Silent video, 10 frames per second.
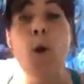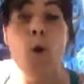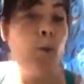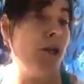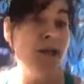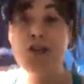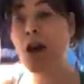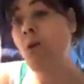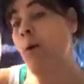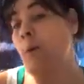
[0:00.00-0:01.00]
we just
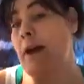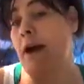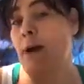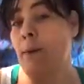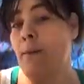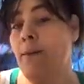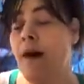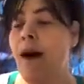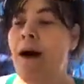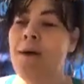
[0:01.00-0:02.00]
go where we go.
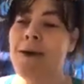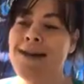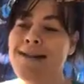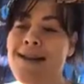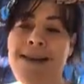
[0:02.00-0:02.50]
I send